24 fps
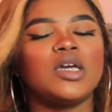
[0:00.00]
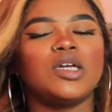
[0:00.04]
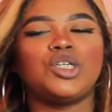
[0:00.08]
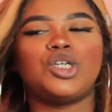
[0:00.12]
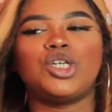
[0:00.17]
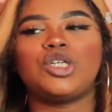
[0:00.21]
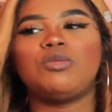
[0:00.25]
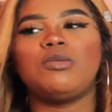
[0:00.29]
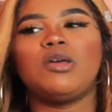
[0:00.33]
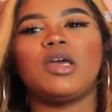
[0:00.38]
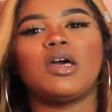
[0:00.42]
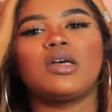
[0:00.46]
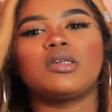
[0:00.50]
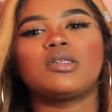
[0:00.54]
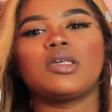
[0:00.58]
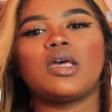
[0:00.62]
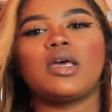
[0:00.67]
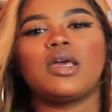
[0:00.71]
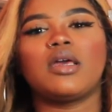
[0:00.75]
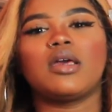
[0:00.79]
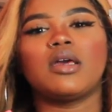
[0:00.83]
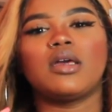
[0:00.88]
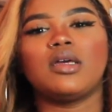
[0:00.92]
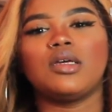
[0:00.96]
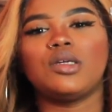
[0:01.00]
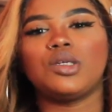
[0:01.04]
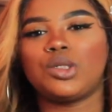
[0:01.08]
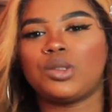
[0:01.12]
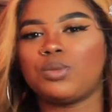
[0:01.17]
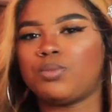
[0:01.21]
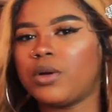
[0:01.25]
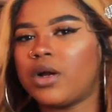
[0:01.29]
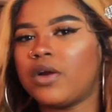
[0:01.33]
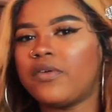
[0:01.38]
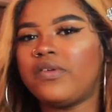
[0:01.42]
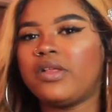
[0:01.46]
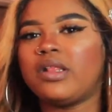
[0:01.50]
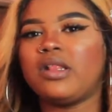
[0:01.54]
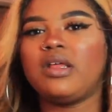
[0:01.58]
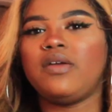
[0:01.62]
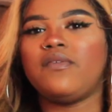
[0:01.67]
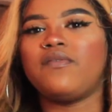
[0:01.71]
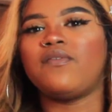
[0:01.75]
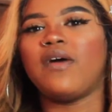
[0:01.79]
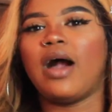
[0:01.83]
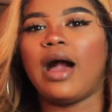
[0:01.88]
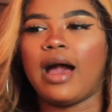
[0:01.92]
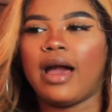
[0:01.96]
just because like it's perfectly
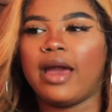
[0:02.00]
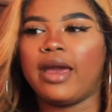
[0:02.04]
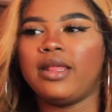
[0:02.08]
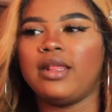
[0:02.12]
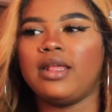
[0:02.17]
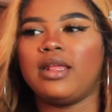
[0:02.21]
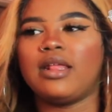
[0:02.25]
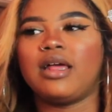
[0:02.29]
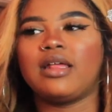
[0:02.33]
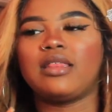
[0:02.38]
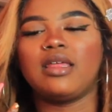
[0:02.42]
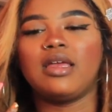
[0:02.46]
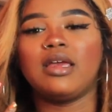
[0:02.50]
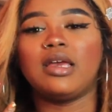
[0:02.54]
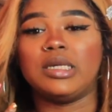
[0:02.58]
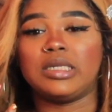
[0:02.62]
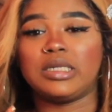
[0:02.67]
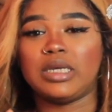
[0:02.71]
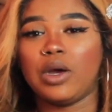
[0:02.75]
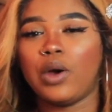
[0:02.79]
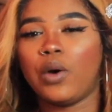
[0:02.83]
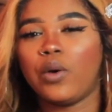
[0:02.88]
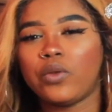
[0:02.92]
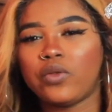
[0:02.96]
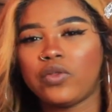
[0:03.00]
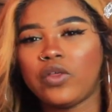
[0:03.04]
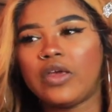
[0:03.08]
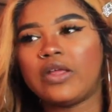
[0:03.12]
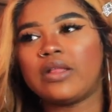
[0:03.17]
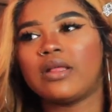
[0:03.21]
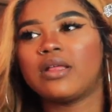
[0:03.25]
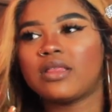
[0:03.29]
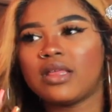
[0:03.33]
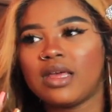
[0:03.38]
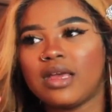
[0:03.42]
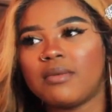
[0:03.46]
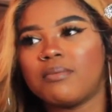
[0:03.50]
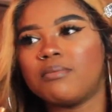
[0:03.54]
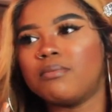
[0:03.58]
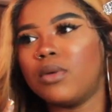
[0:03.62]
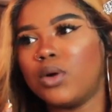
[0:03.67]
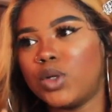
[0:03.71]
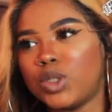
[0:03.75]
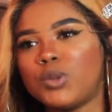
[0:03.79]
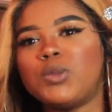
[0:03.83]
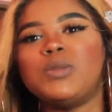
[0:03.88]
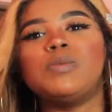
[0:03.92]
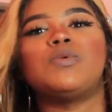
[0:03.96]
fine, and I think it's healthy, and I think
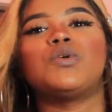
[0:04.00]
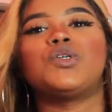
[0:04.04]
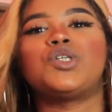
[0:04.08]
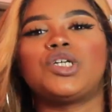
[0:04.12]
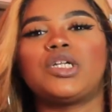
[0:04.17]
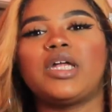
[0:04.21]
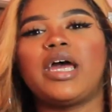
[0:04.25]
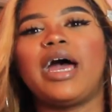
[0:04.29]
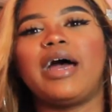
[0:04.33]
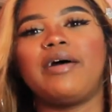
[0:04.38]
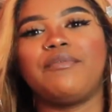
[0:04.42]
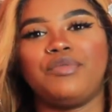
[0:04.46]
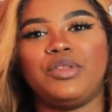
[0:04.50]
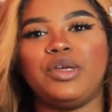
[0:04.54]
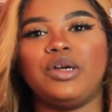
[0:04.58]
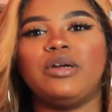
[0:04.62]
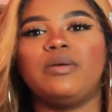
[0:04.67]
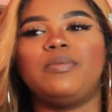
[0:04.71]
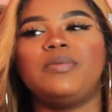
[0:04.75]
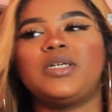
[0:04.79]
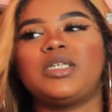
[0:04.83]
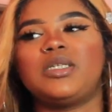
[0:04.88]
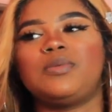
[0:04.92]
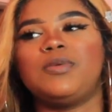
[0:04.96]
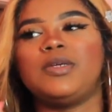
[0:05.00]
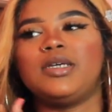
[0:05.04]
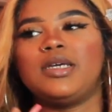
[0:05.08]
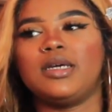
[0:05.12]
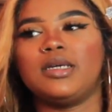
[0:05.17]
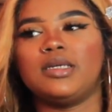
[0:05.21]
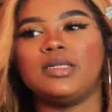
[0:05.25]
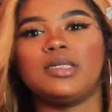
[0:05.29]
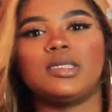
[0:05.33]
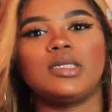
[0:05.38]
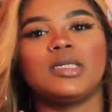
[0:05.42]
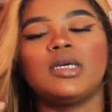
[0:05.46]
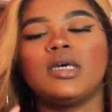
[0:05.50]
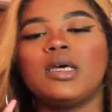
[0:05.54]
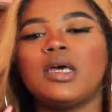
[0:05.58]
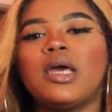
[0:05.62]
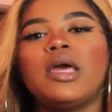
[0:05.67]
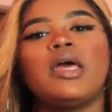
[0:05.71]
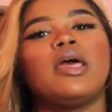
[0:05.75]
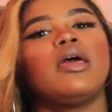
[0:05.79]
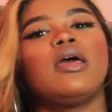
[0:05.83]
most people should have therapists, because